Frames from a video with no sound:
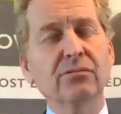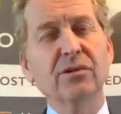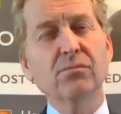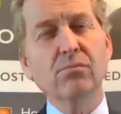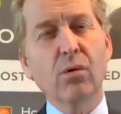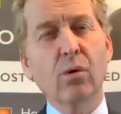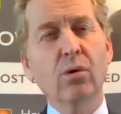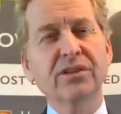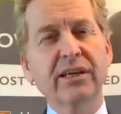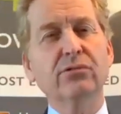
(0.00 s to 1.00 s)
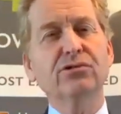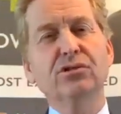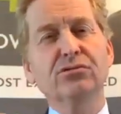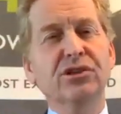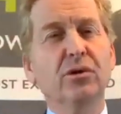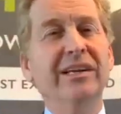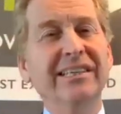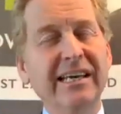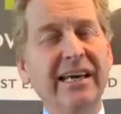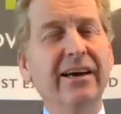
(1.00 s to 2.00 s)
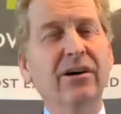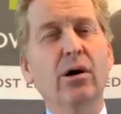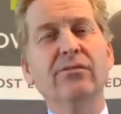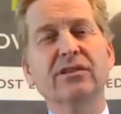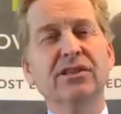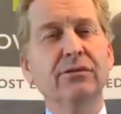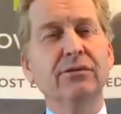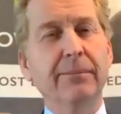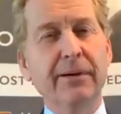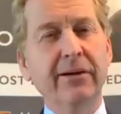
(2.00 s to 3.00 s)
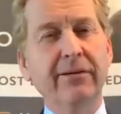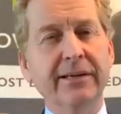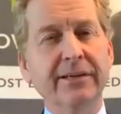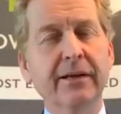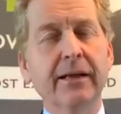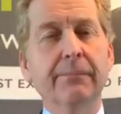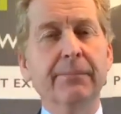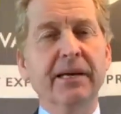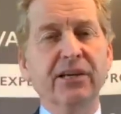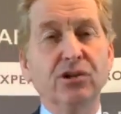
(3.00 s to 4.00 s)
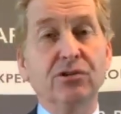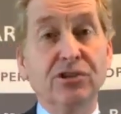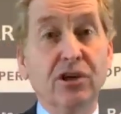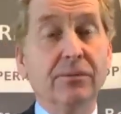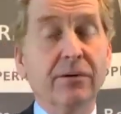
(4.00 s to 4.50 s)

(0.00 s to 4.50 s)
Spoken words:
more deals you'll do in a year over a 2-year period because you're doing them